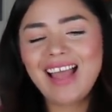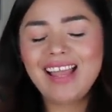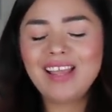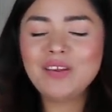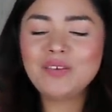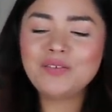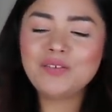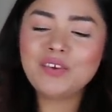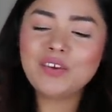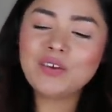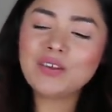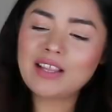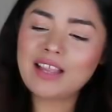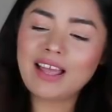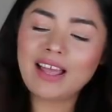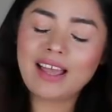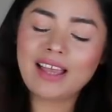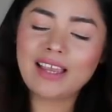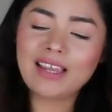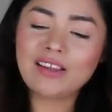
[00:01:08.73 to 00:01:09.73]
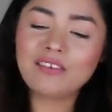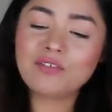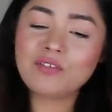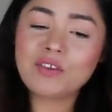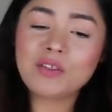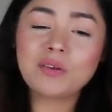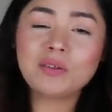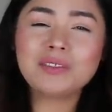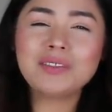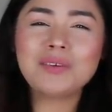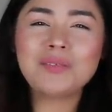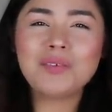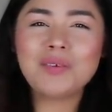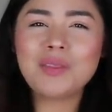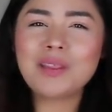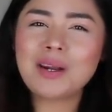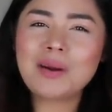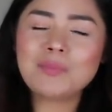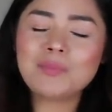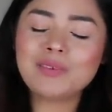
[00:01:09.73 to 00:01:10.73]
I feel like for those of
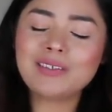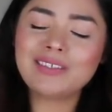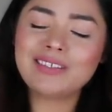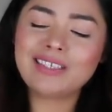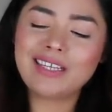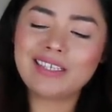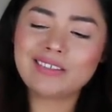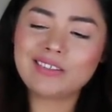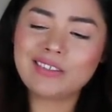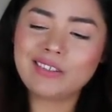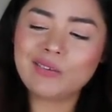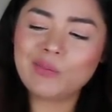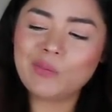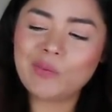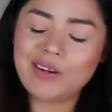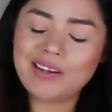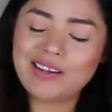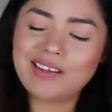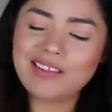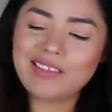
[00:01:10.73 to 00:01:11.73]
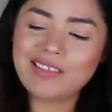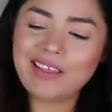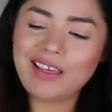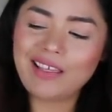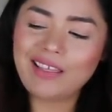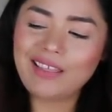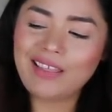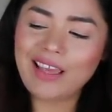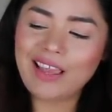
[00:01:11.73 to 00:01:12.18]
you that I'm connecting with,